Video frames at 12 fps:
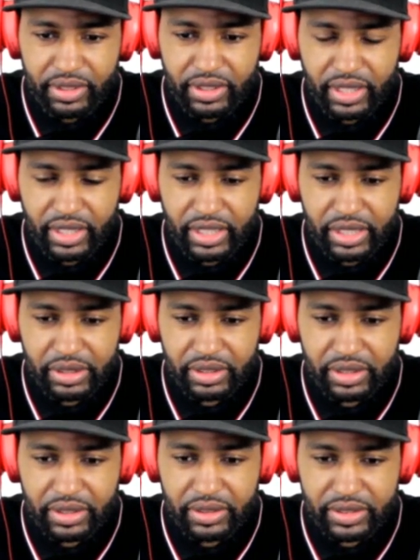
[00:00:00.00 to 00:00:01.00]
And
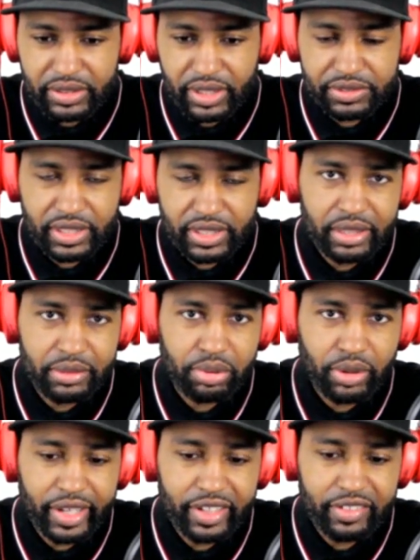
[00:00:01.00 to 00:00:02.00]
as I've stated,
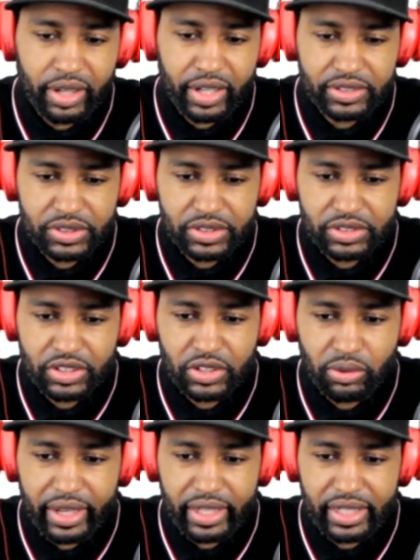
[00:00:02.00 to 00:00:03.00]
Brave Browser is a
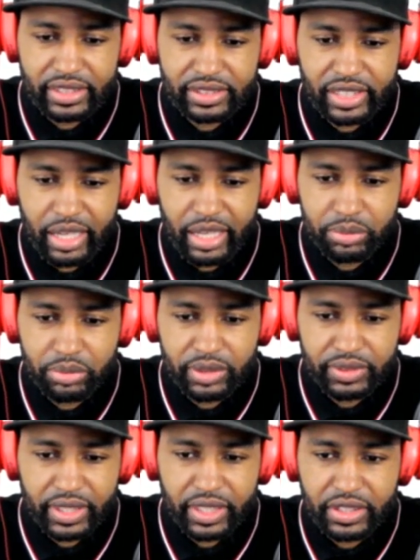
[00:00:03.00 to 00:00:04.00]
great example of
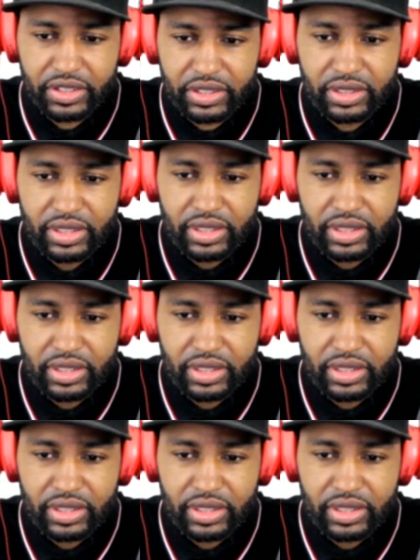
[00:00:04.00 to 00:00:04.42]
a good